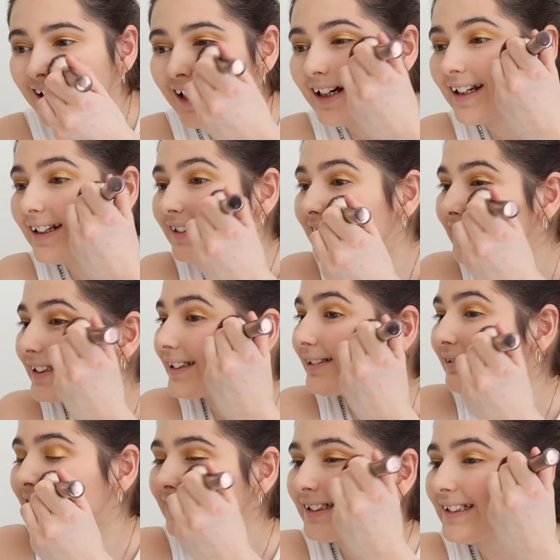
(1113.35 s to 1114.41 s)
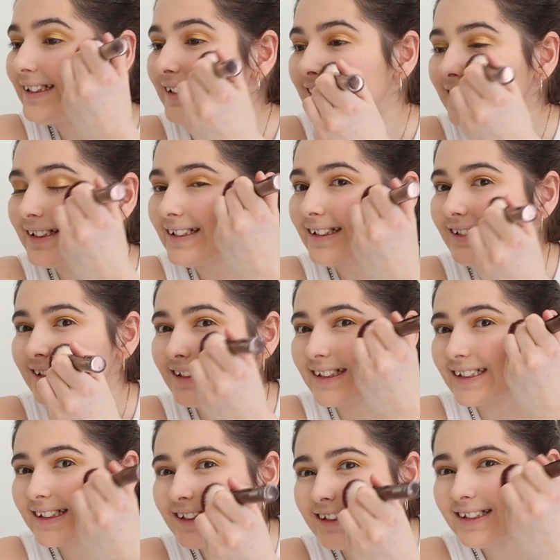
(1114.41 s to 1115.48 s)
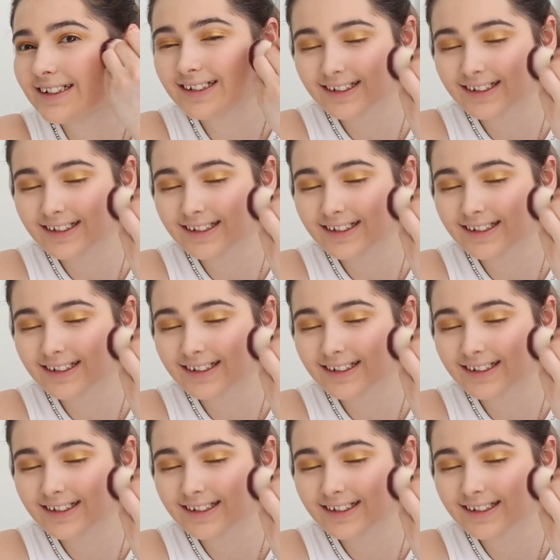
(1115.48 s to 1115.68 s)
And then just going to blend it like this.